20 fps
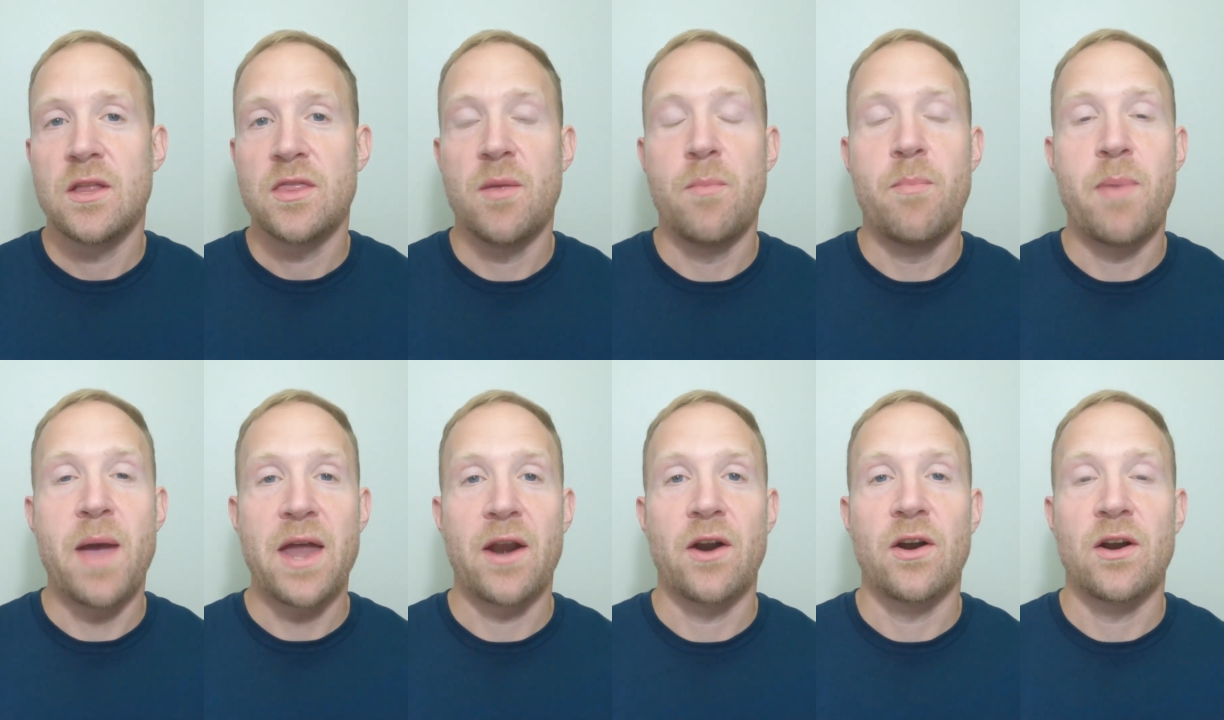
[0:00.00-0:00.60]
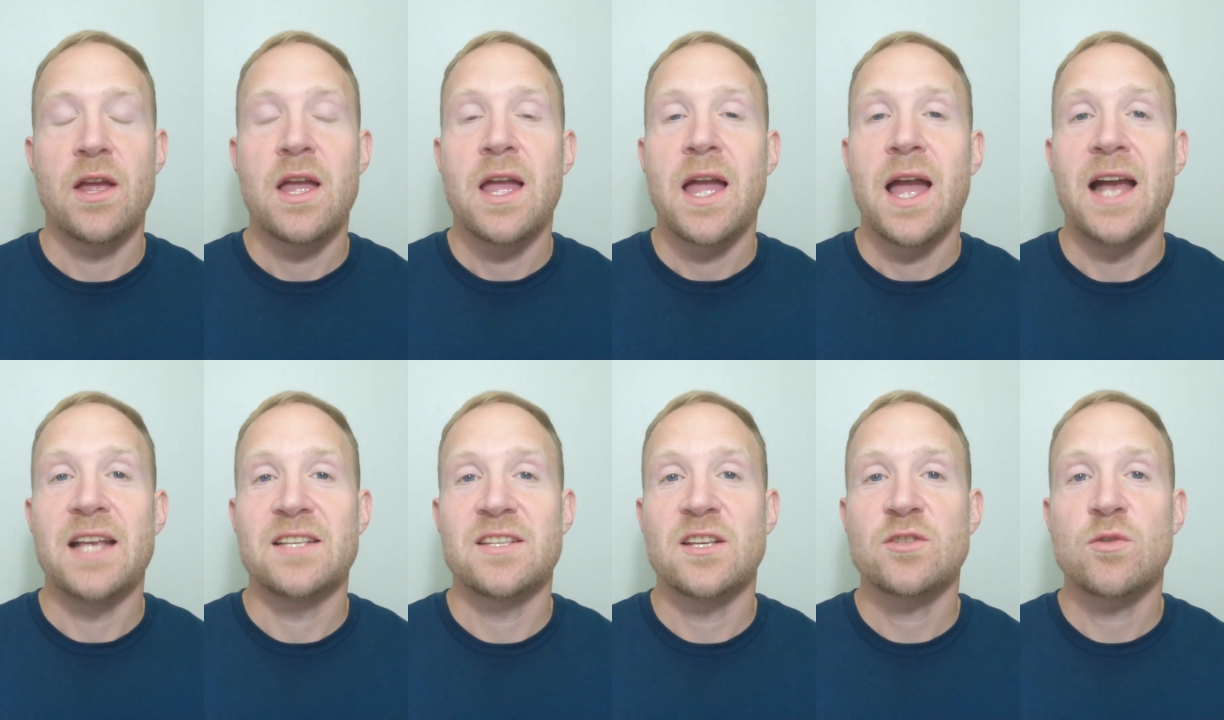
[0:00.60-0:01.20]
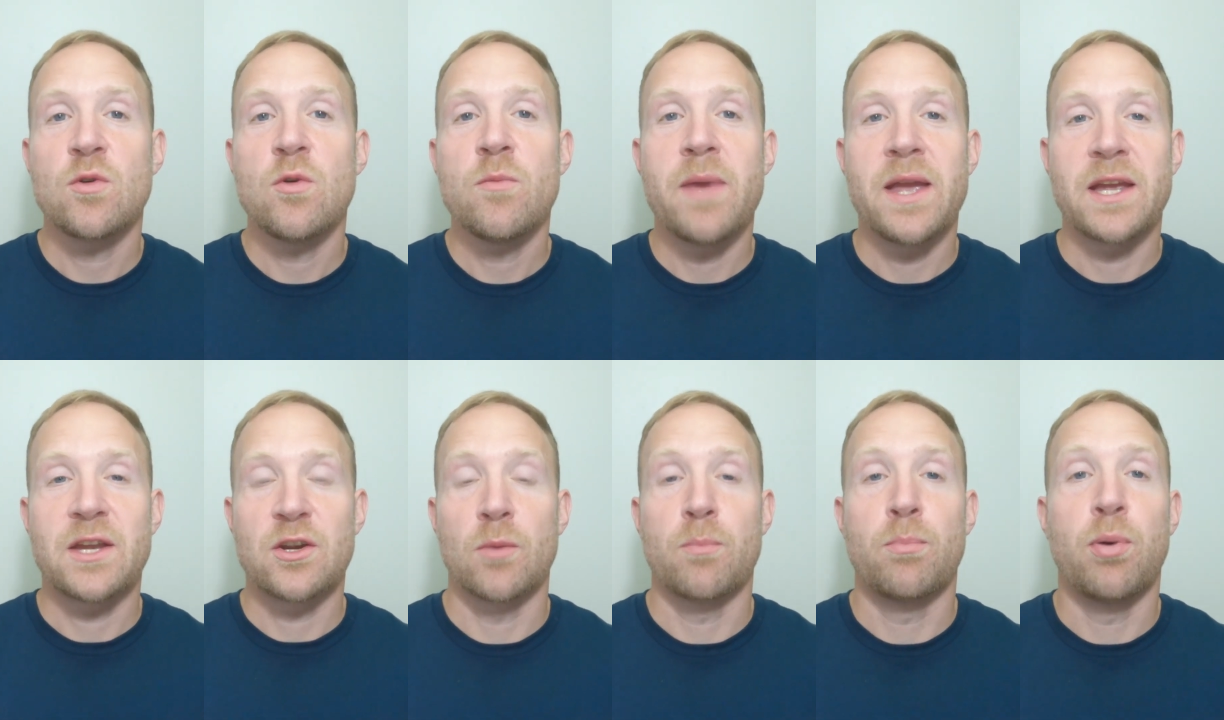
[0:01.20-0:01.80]
the better, as this will
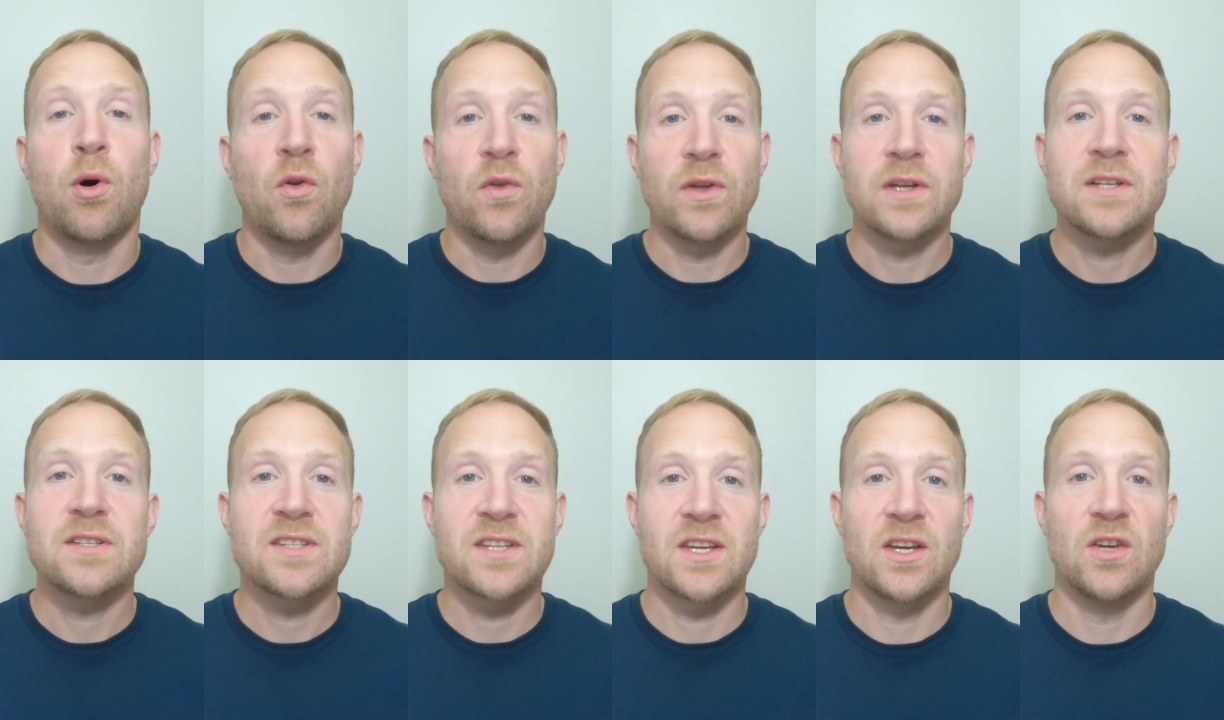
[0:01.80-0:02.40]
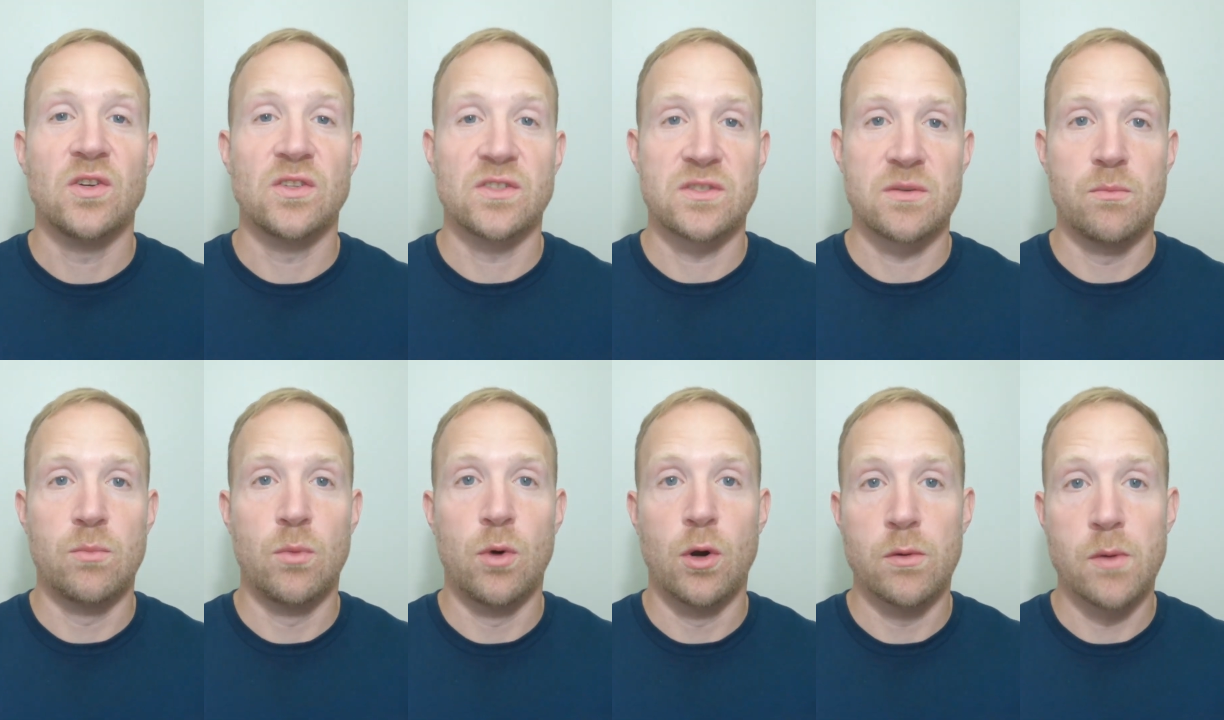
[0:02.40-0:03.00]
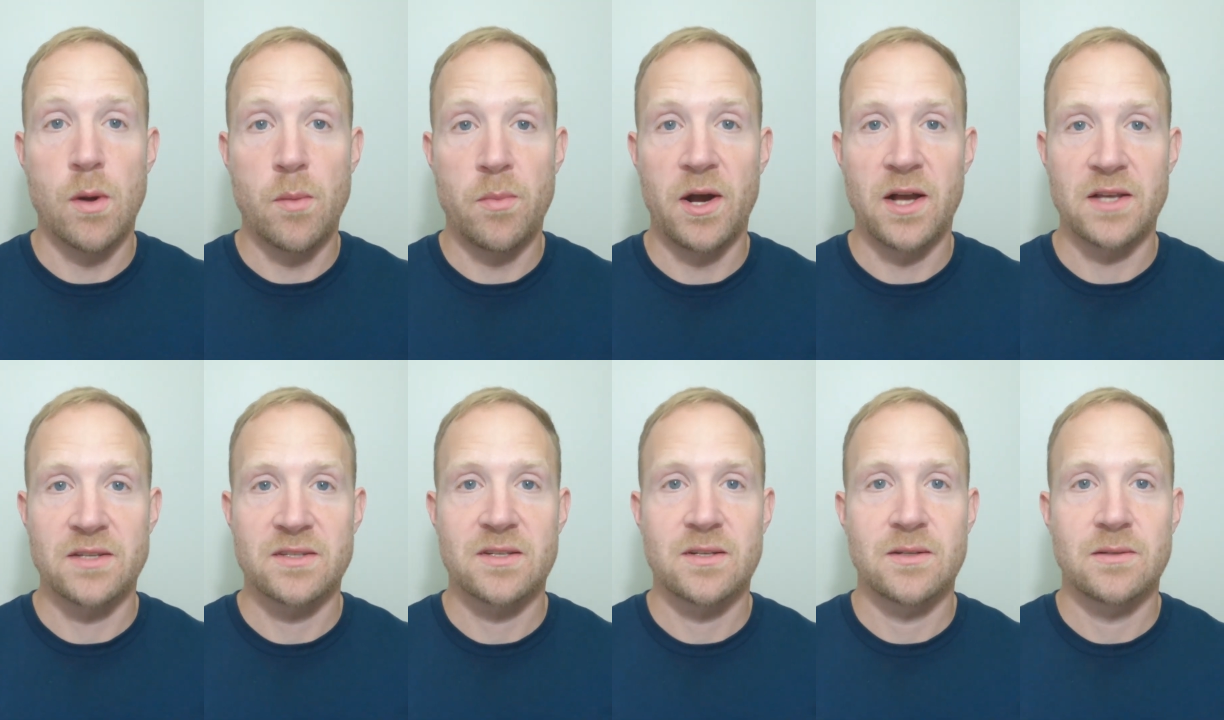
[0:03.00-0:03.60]
make your pulling skills more
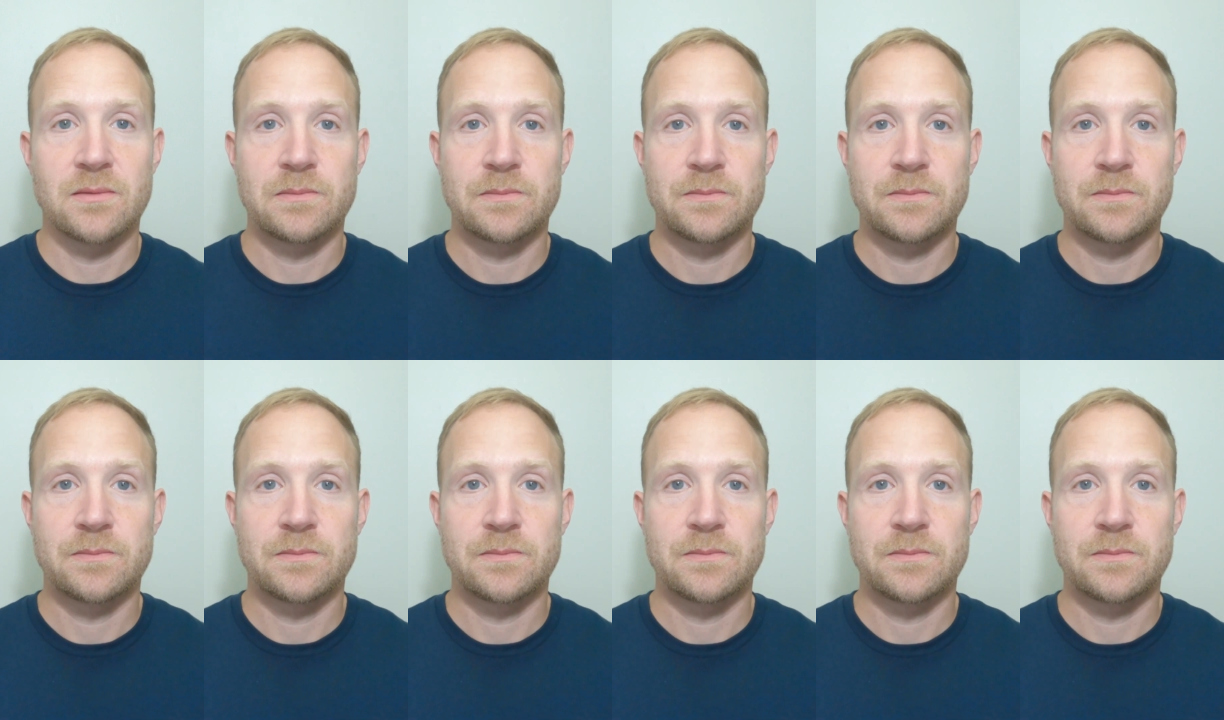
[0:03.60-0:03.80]
robust.